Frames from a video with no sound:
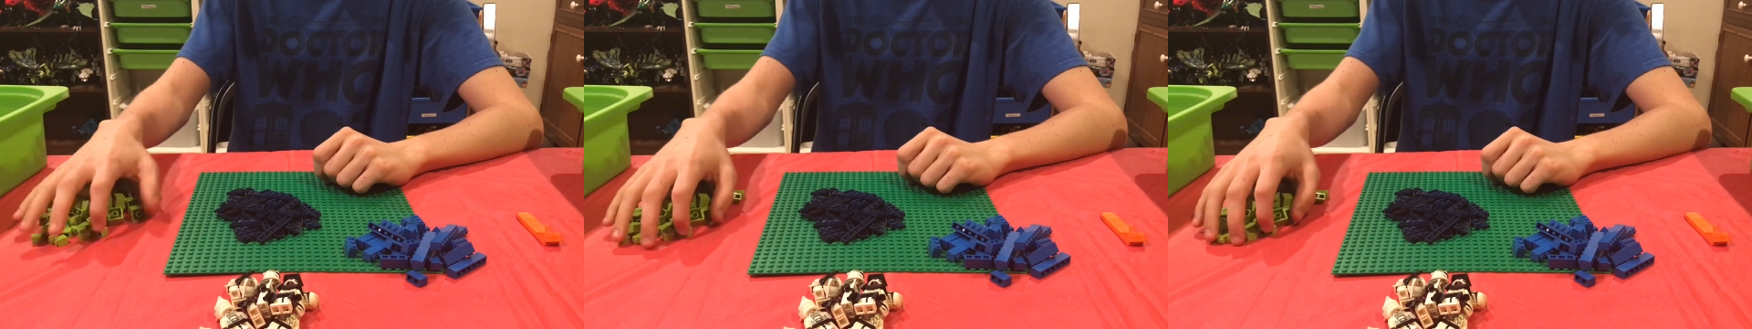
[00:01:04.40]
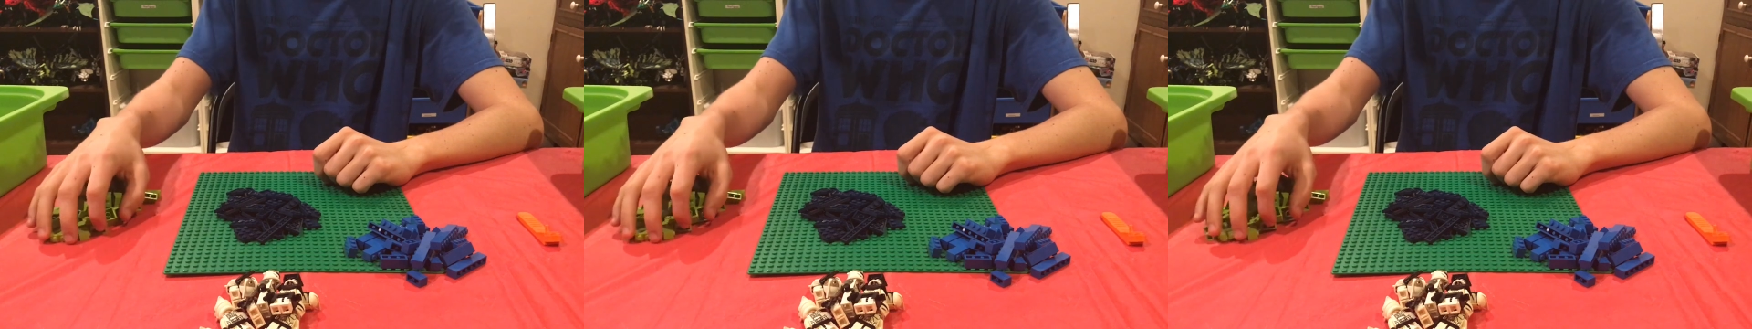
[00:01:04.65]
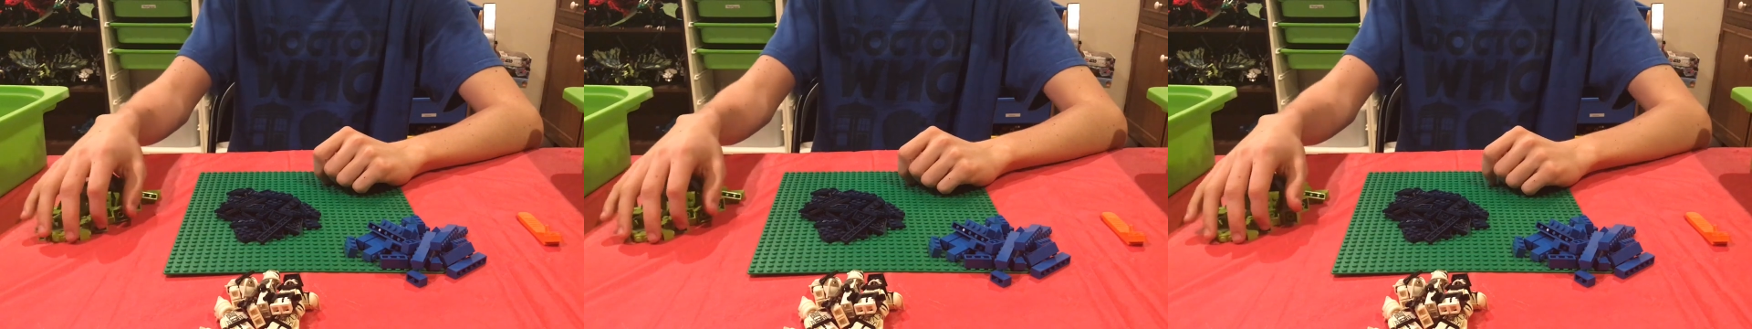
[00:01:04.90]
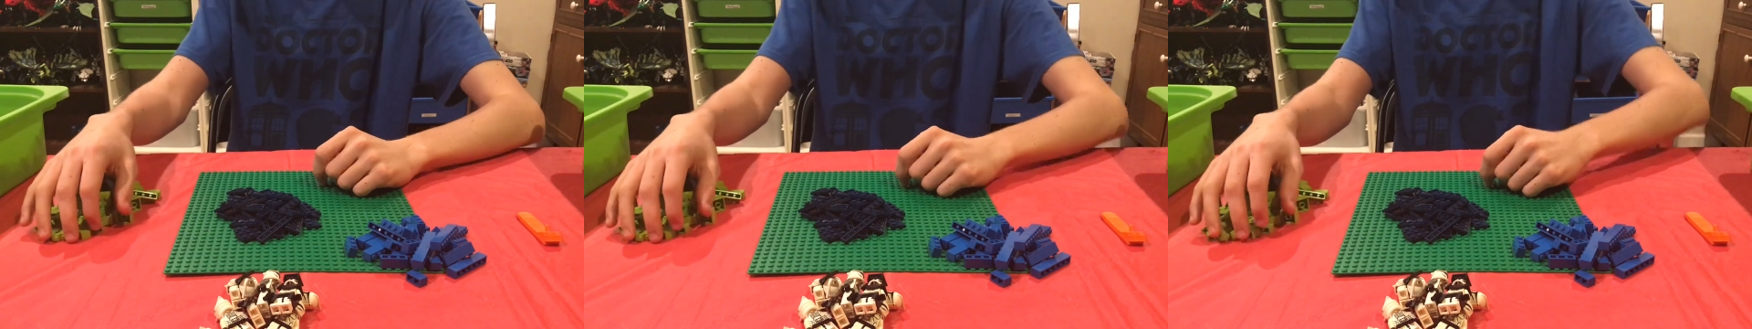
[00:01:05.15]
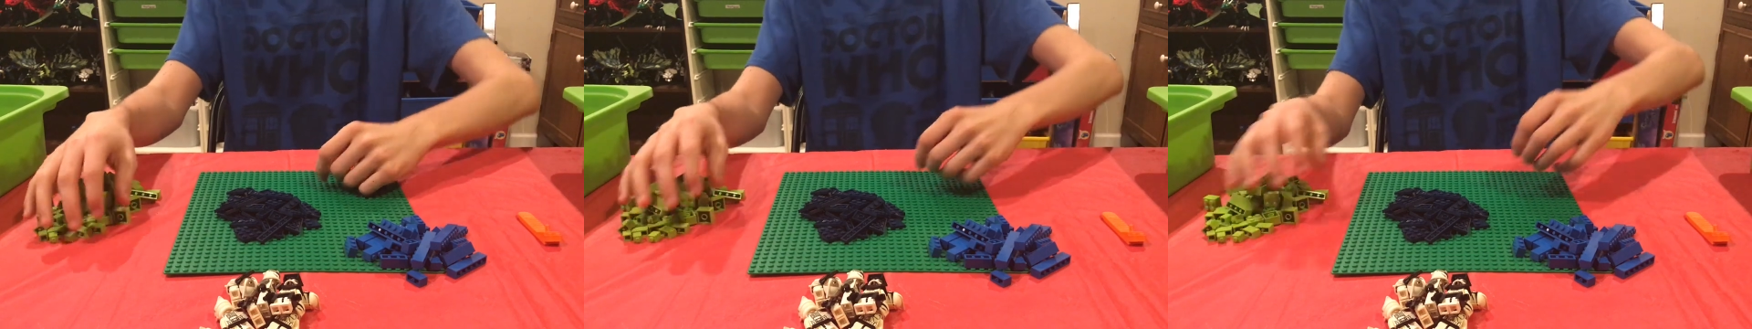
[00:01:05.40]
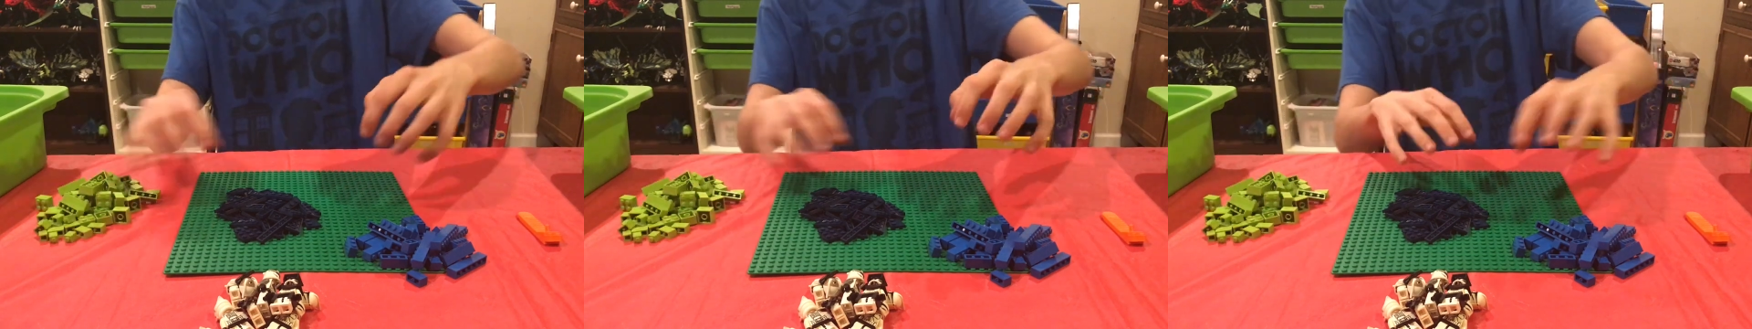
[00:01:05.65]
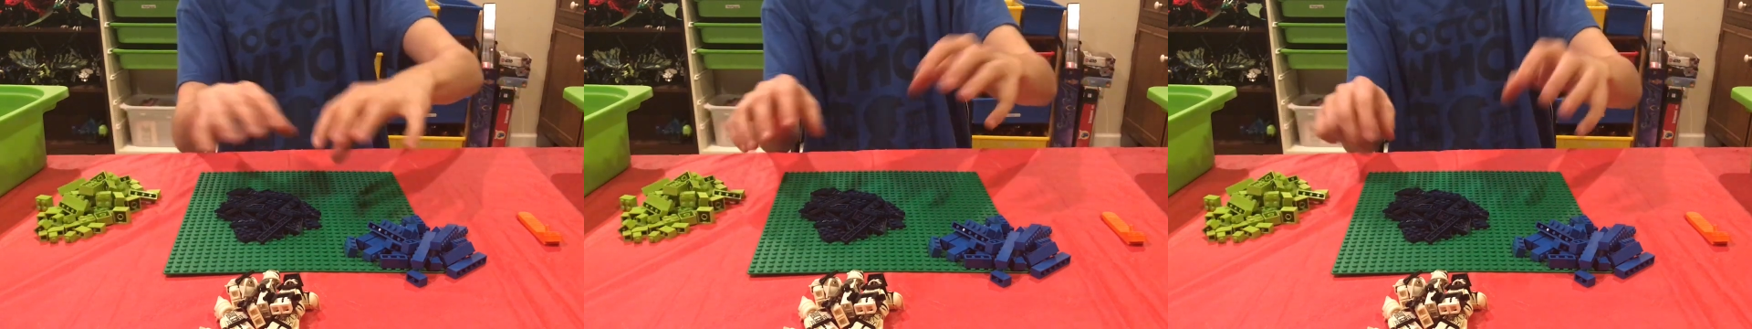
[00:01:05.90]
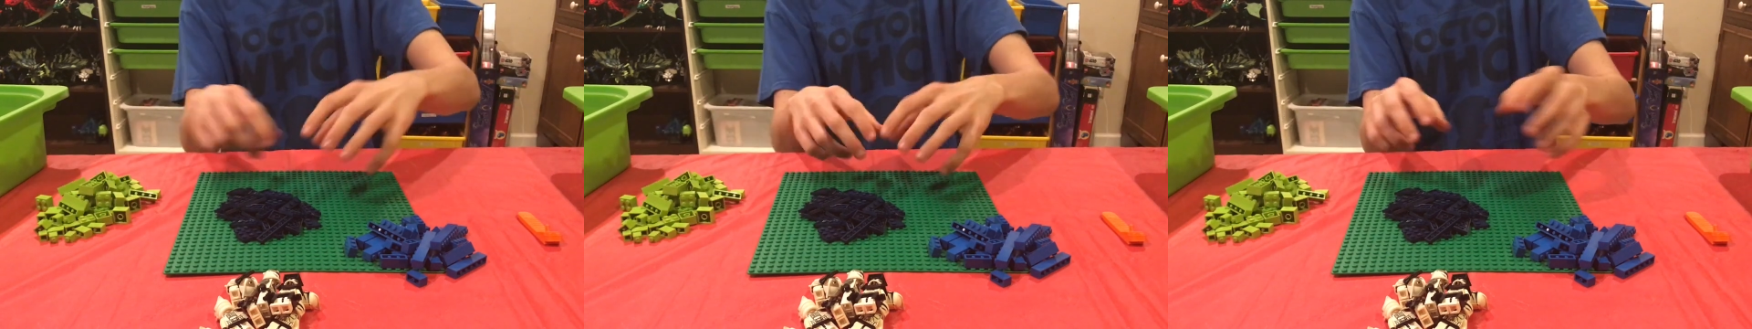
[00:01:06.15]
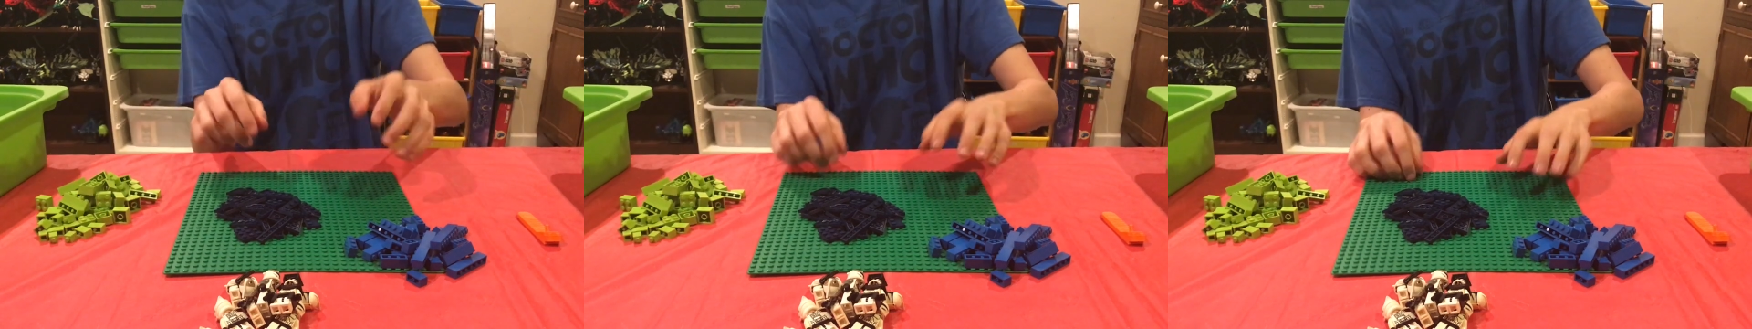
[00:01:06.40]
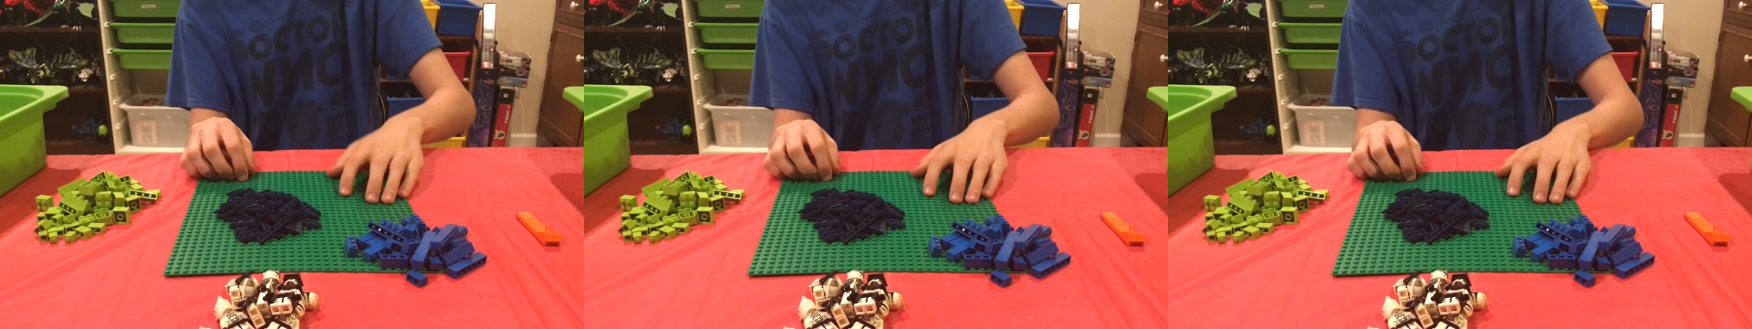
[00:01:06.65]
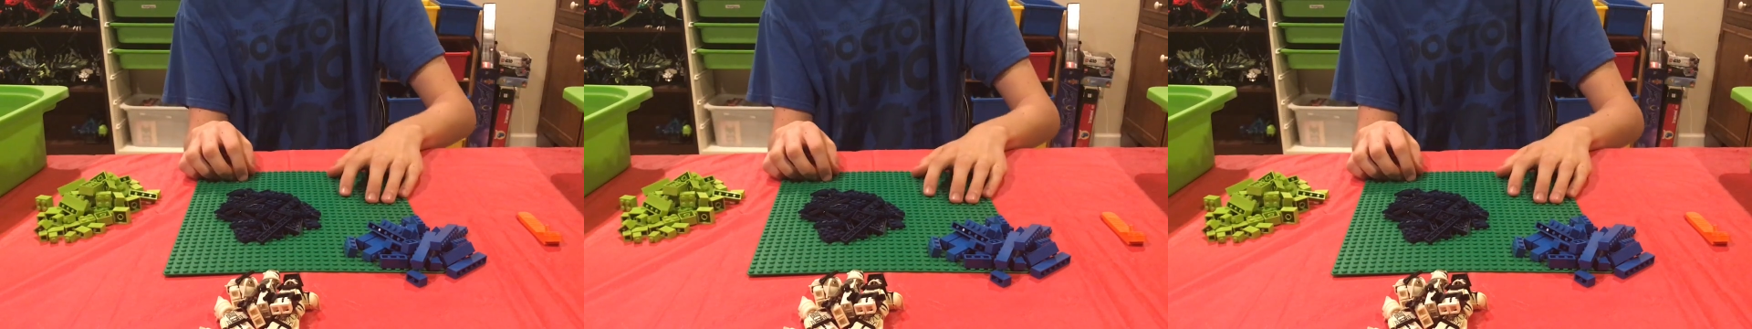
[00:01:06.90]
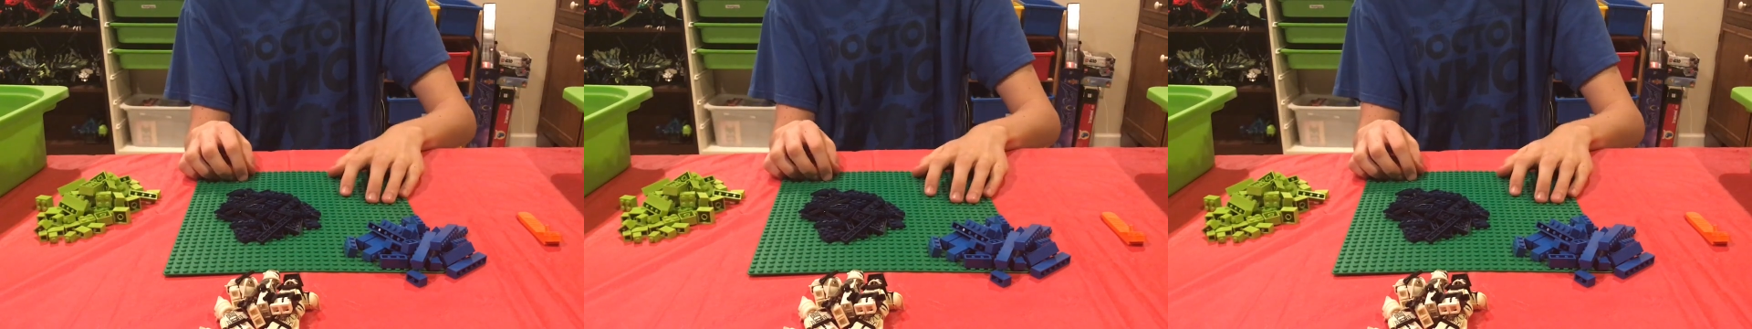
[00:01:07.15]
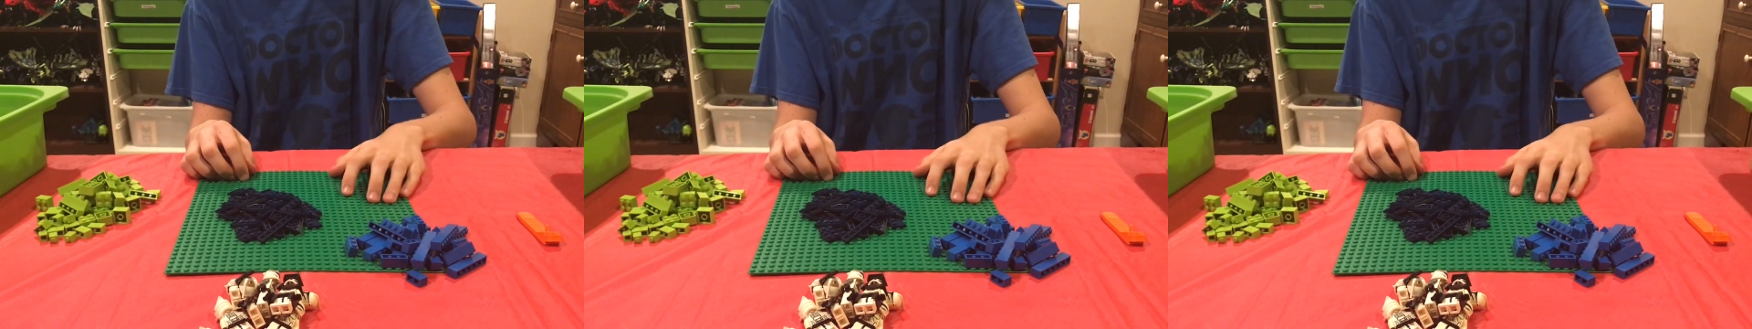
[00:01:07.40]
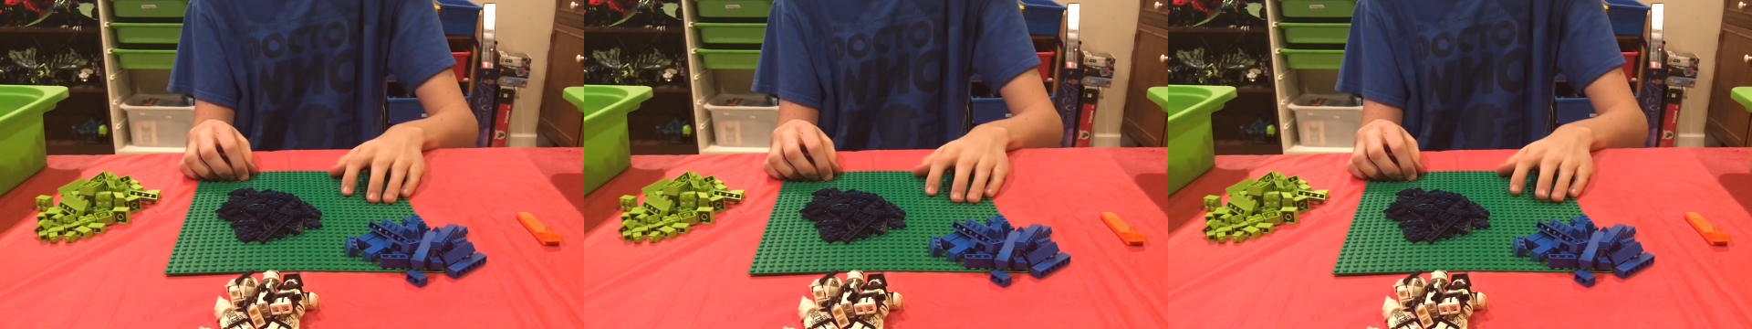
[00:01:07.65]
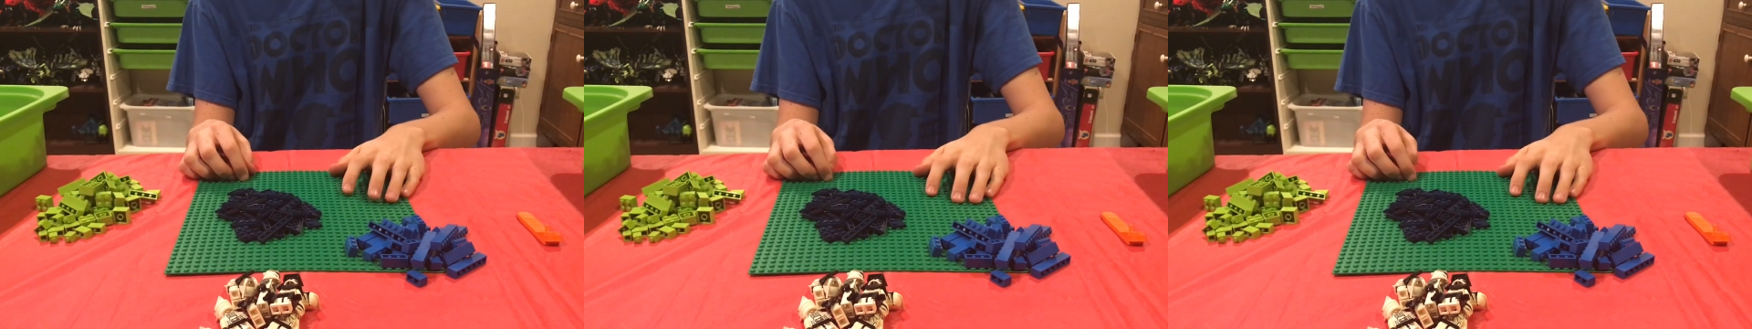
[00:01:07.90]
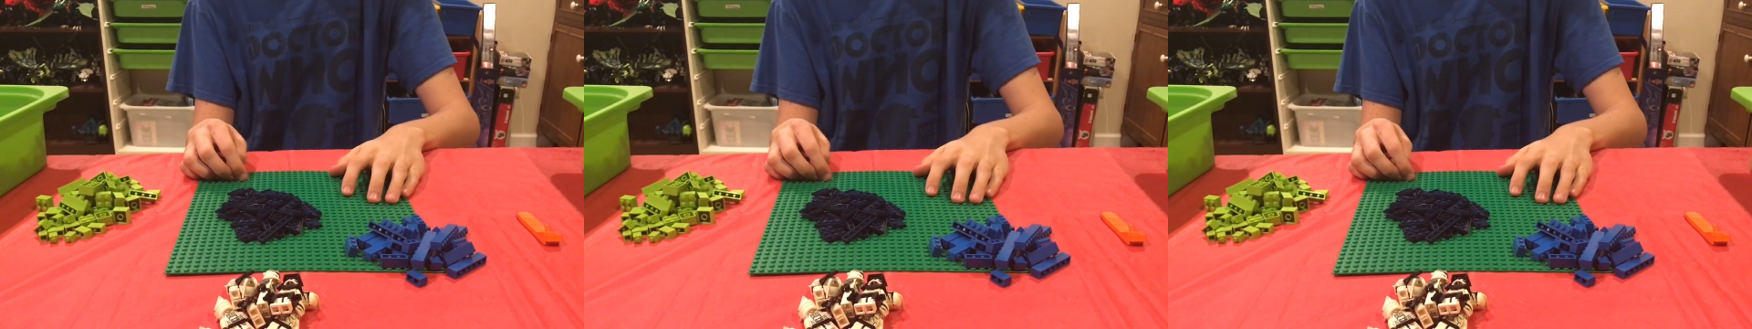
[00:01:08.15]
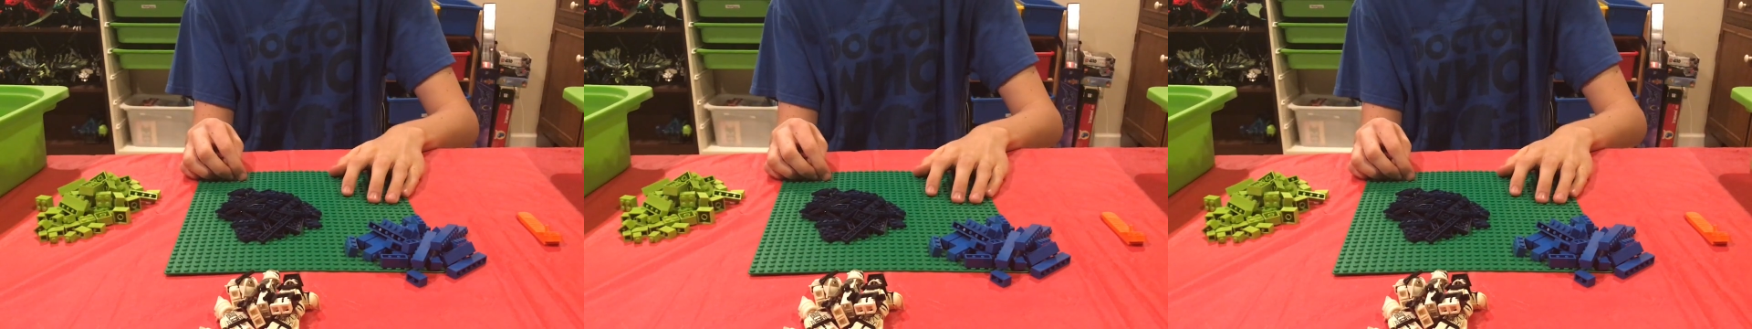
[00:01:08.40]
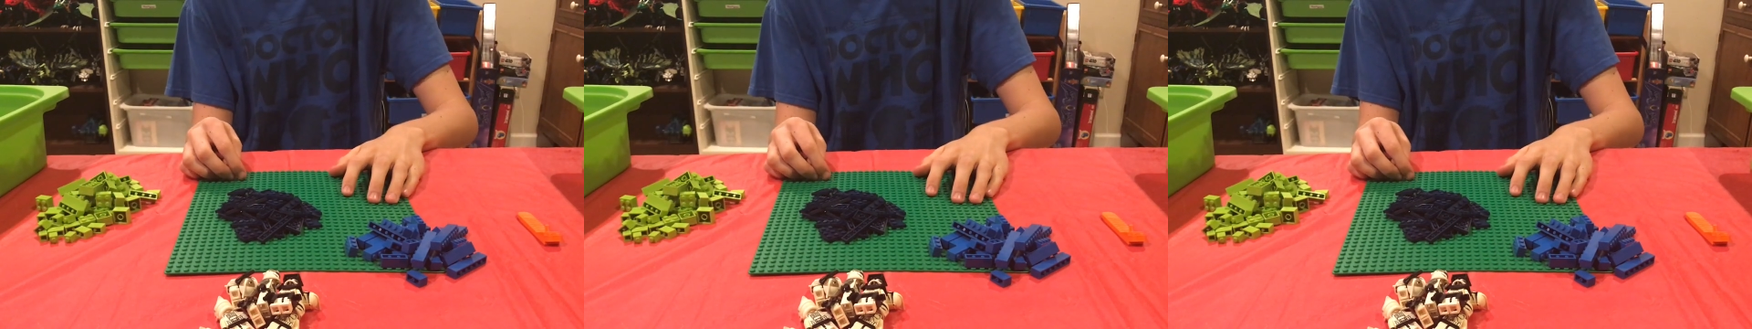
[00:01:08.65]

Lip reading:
[unreadable: no face in view]